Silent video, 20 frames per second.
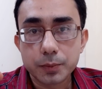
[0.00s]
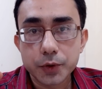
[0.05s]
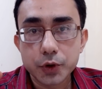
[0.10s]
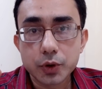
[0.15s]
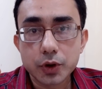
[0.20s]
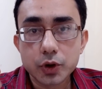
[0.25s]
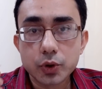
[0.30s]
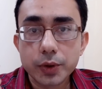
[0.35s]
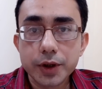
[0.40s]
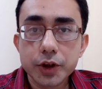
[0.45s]

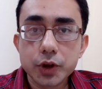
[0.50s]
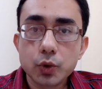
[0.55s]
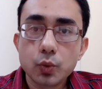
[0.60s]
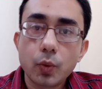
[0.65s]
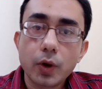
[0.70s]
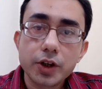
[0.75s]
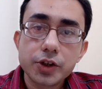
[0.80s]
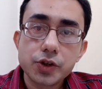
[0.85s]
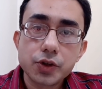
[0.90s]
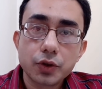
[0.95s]
You're going to
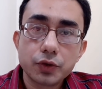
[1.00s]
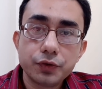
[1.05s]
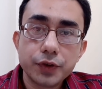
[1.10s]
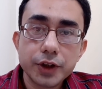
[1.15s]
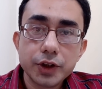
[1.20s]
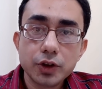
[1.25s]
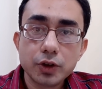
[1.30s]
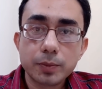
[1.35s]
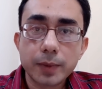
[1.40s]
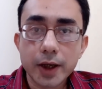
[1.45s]
watch your
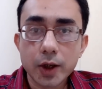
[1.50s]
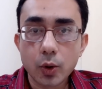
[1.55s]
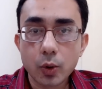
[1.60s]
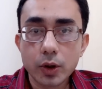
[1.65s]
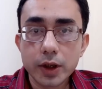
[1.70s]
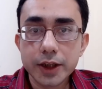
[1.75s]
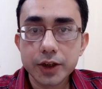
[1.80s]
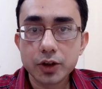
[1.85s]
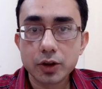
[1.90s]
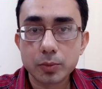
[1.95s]
video by
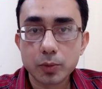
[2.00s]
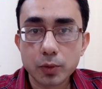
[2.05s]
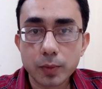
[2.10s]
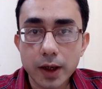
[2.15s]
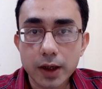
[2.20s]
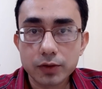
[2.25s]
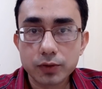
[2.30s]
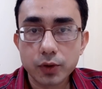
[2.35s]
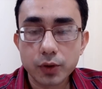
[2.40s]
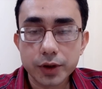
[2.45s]
holding your
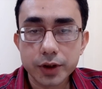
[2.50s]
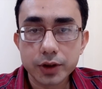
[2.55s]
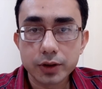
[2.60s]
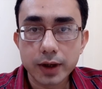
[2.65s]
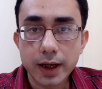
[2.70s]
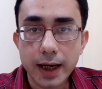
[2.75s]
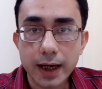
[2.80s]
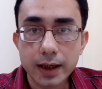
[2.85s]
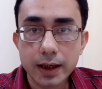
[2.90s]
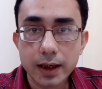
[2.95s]
mobile phone
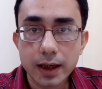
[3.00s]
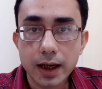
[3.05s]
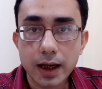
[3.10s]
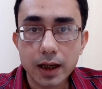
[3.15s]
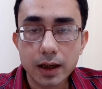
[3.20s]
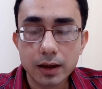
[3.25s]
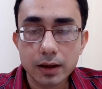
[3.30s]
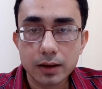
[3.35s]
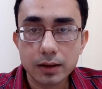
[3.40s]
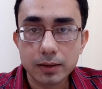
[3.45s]

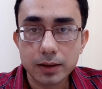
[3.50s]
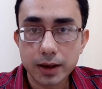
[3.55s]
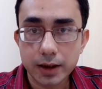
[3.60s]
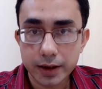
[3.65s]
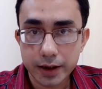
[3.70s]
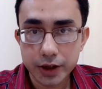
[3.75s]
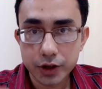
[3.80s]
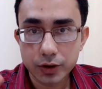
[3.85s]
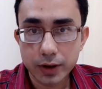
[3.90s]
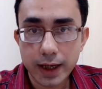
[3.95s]

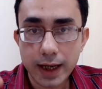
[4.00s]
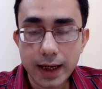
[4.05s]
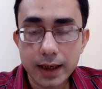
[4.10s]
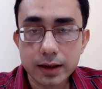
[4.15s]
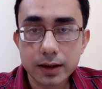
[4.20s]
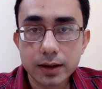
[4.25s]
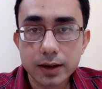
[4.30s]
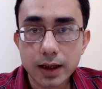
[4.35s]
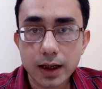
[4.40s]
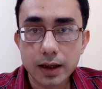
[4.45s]
in your
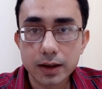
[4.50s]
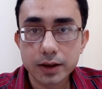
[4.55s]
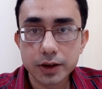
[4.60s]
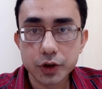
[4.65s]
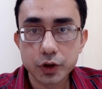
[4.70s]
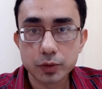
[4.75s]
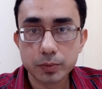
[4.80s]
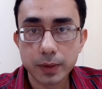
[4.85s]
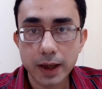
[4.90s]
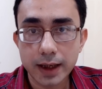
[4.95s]
hand under
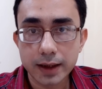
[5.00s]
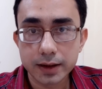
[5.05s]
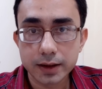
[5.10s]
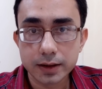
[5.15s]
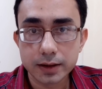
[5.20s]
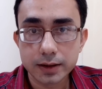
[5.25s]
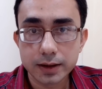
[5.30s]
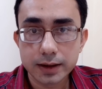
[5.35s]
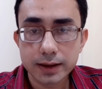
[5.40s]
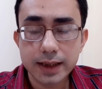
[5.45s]
your
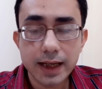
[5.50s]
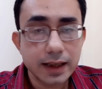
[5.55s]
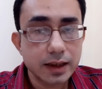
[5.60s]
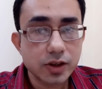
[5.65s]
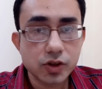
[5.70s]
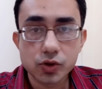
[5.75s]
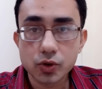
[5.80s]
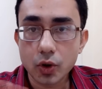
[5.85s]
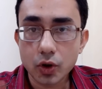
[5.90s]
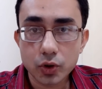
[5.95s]
blanket. That
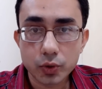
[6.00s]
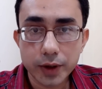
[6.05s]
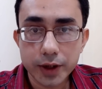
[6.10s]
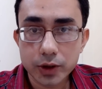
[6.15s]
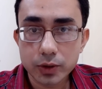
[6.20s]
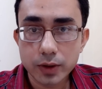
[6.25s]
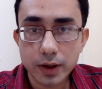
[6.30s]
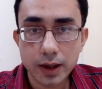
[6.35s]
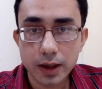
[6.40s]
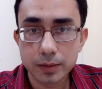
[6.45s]
is not
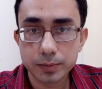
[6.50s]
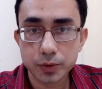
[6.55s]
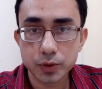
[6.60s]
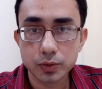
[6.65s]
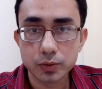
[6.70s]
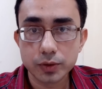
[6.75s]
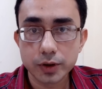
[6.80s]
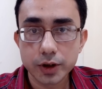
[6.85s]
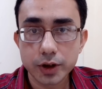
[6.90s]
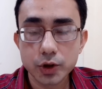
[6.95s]
going to help
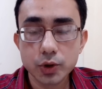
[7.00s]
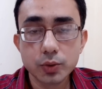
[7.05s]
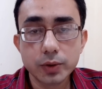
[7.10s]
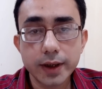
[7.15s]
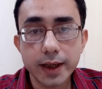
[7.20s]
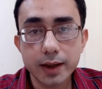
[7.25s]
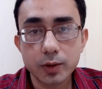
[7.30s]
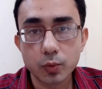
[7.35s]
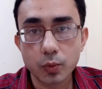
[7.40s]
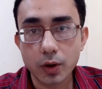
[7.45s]
you. You
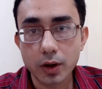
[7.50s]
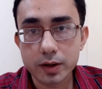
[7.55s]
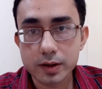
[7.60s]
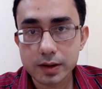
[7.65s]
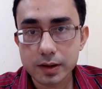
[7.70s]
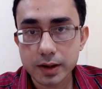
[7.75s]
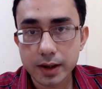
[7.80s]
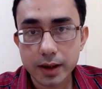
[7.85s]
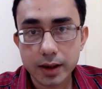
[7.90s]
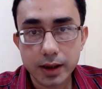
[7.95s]
can watch
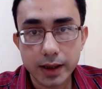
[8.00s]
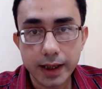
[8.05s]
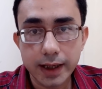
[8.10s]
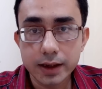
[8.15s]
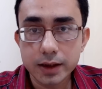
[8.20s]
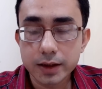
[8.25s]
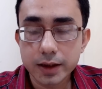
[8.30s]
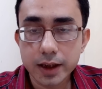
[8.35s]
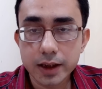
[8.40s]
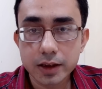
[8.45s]

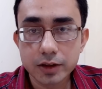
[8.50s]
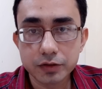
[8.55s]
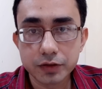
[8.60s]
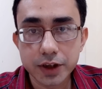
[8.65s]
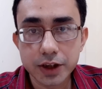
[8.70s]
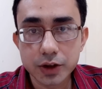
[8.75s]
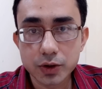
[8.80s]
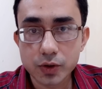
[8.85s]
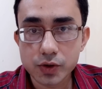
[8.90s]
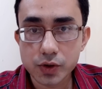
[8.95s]
entertaining
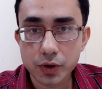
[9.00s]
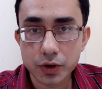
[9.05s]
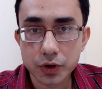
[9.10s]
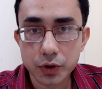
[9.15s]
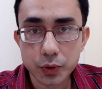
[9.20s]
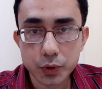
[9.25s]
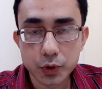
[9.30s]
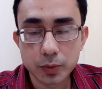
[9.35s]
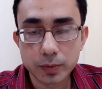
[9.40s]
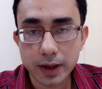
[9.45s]
videos on
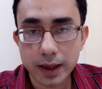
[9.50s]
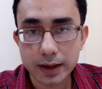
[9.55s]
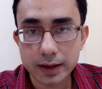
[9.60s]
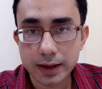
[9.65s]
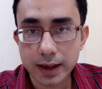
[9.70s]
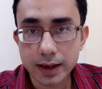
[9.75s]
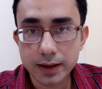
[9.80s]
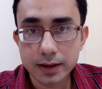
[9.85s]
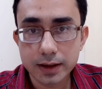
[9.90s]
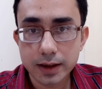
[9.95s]
YouTube like
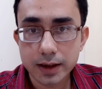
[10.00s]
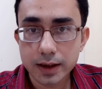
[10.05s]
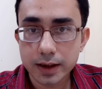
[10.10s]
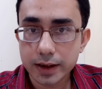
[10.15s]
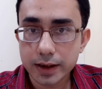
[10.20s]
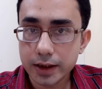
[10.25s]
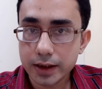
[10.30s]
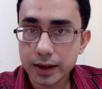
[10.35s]
that.